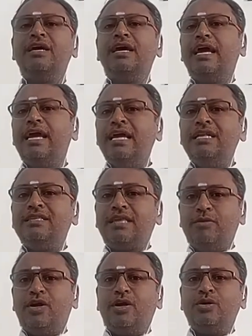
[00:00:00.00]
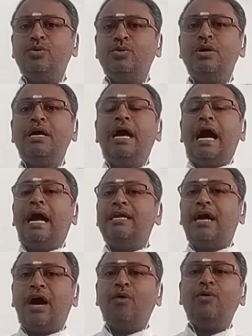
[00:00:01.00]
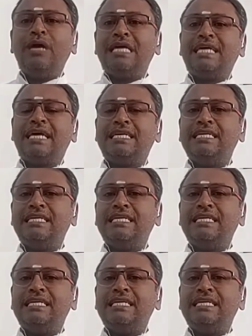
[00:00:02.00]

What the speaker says: in Tamil Nadu, and how exactly